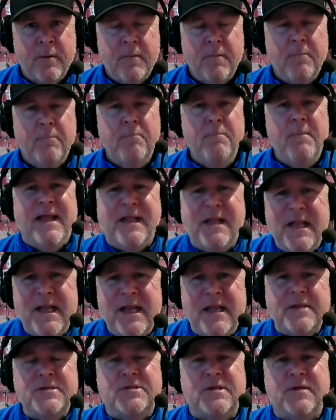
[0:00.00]

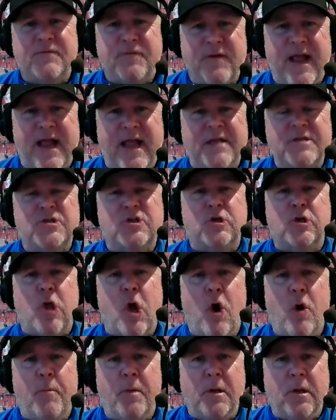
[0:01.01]
Millions of fans
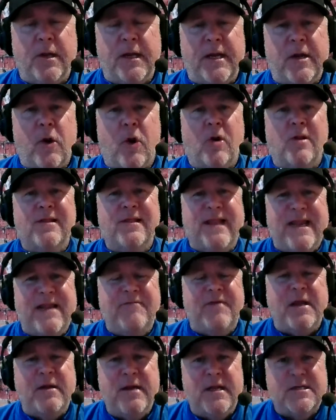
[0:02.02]
globally are
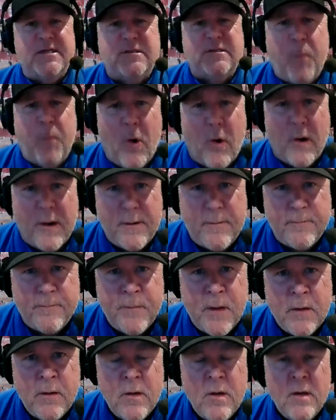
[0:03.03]
leaving this sport
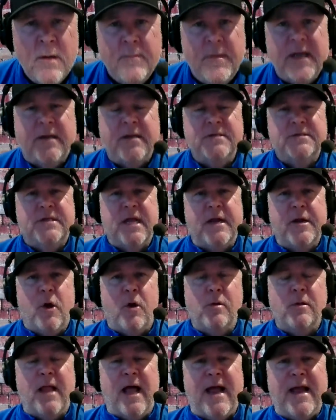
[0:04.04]
because they
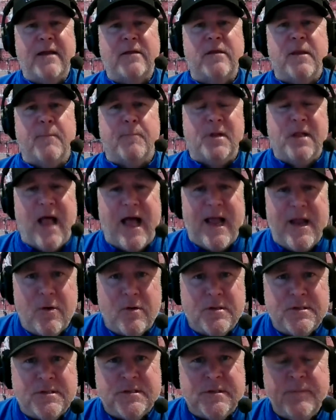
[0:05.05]
don't like the
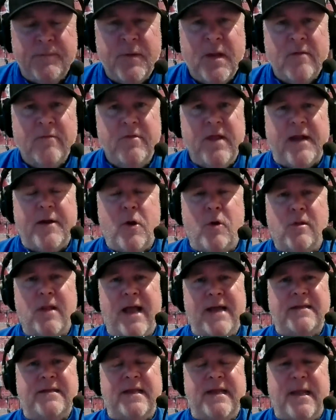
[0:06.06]
players, they don't
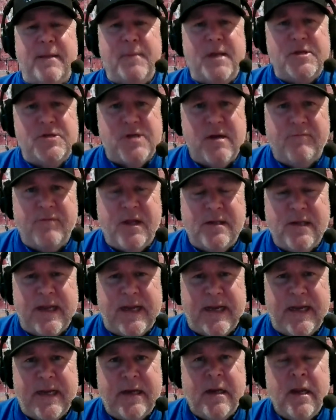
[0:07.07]
like the image of the
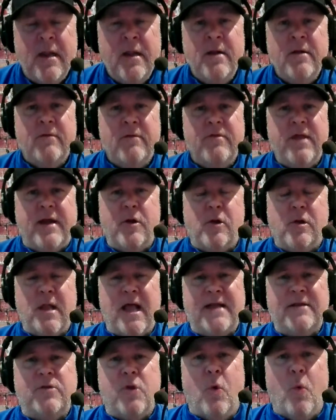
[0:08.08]
league, they don't
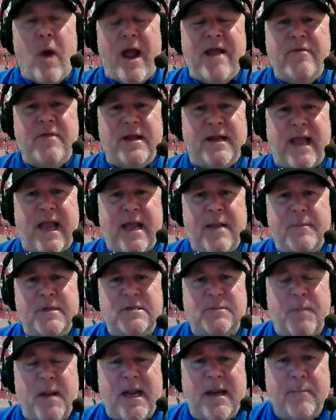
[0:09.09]
like the way the game
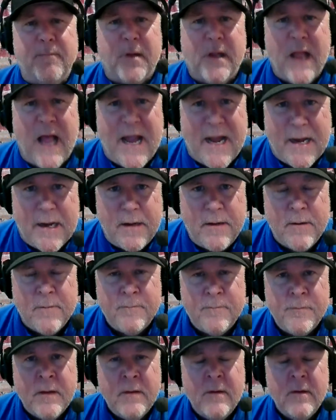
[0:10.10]
is being played.
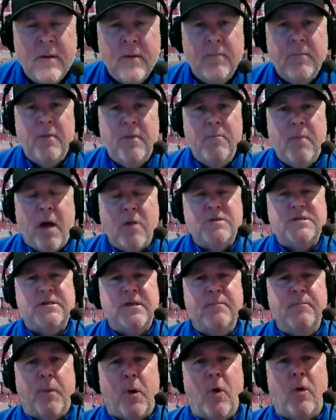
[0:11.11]
But most
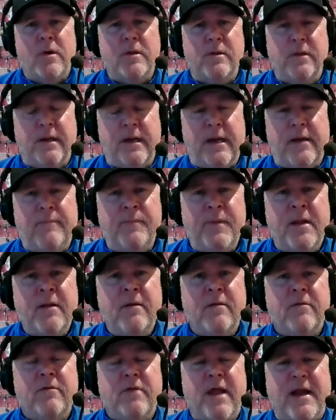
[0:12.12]
importantly,
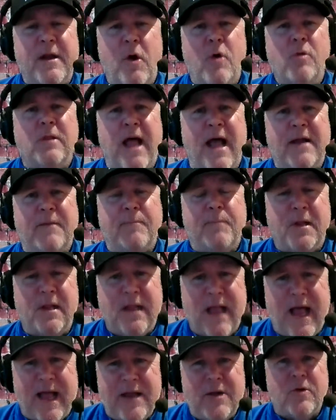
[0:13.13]
they don't like
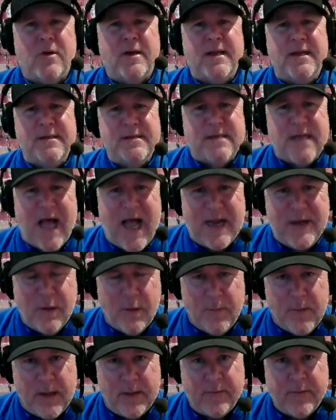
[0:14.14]
player entitlement.